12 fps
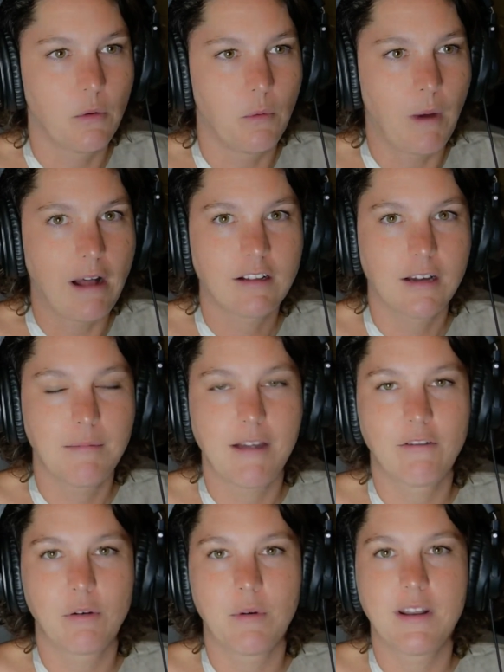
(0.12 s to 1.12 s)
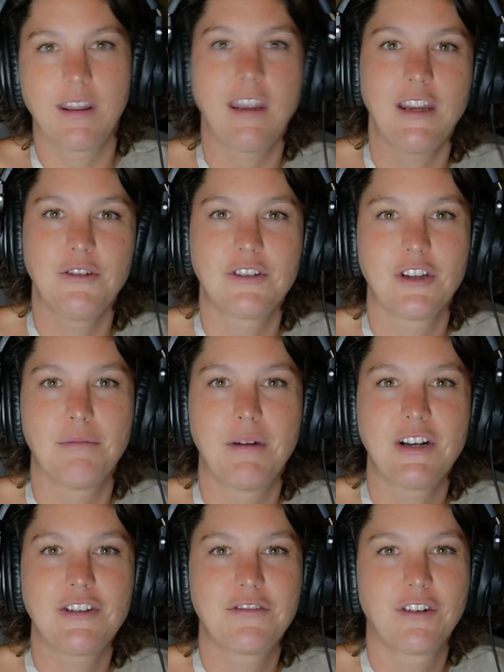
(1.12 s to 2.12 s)
Welcome, everyone. Thank you so
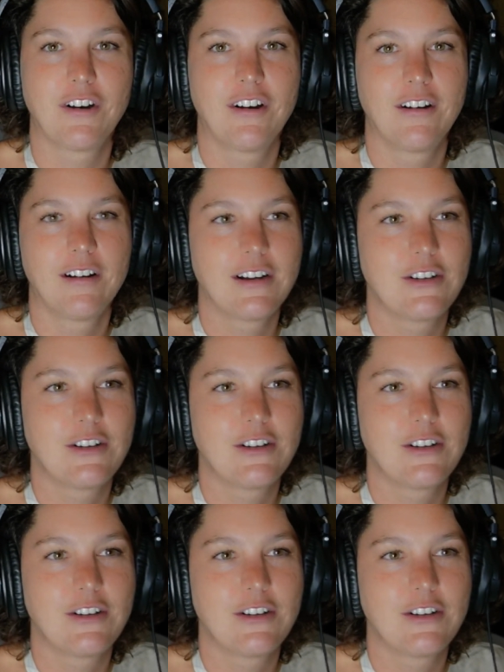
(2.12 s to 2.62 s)
much for